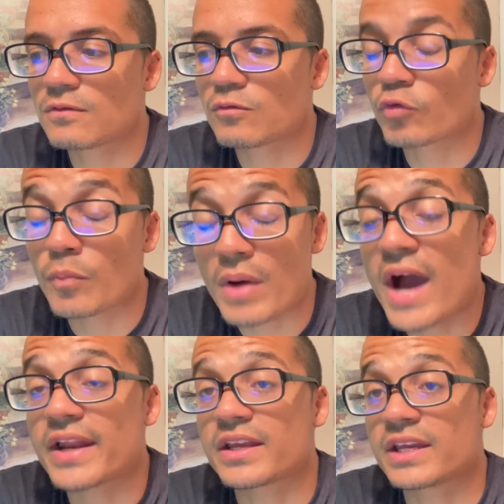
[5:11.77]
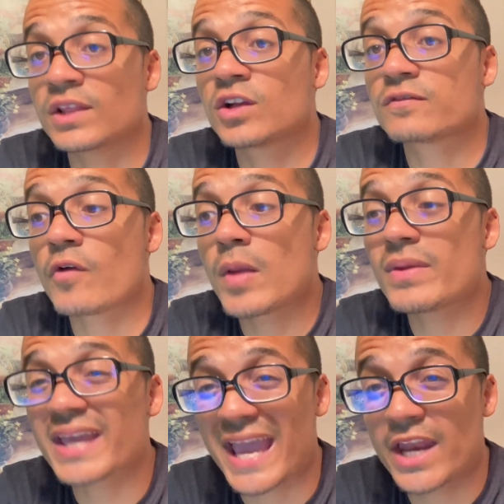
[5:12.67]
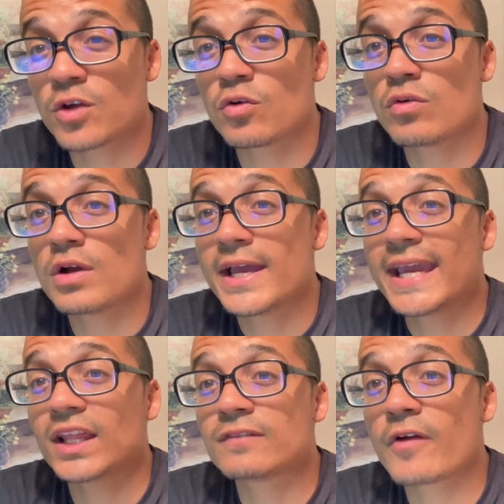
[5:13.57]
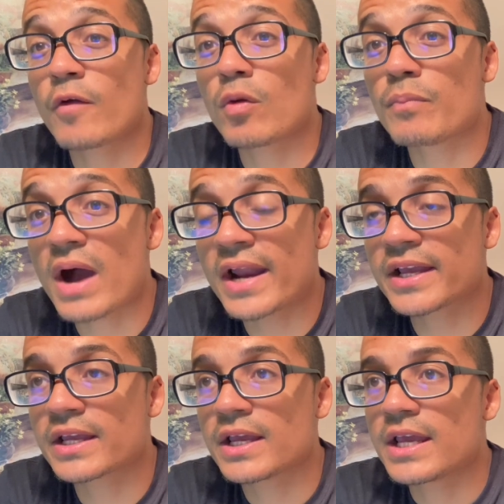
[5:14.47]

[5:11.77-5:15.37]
robotic. He looked very mechanical. He looked very robotic.